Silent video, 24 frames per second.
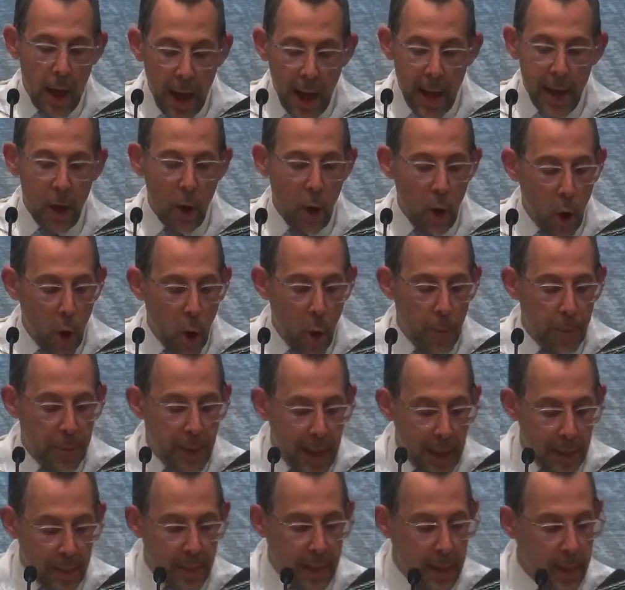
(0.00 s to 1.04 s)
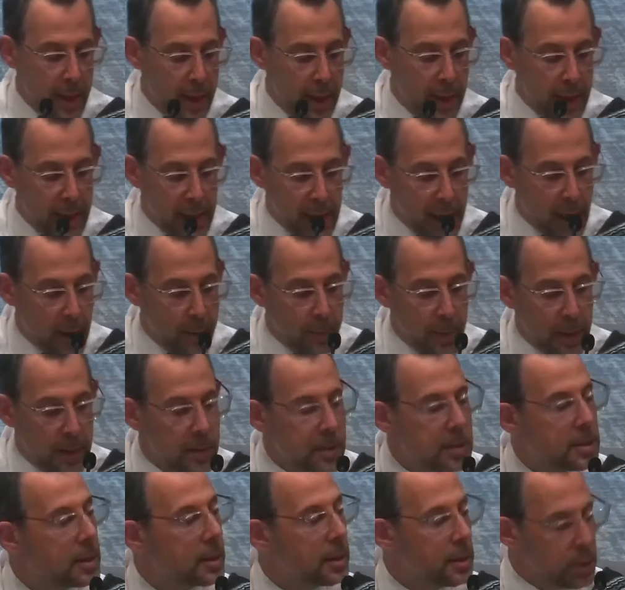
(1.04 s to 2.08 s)
I hope that the
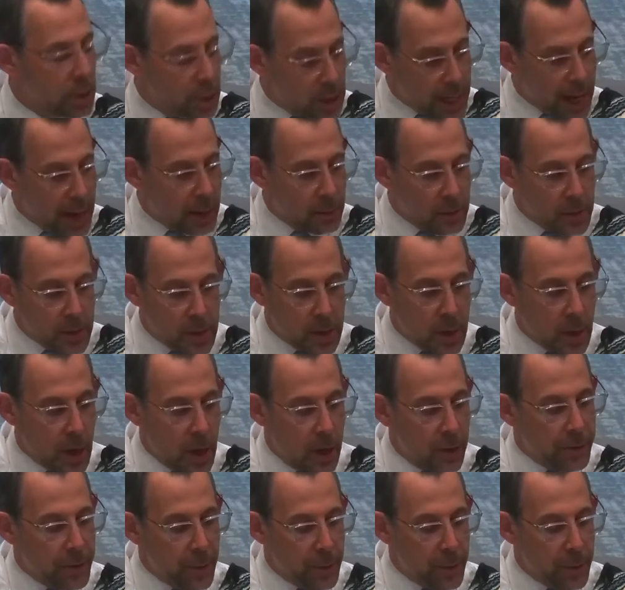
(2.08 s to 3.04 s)
encampments and shouts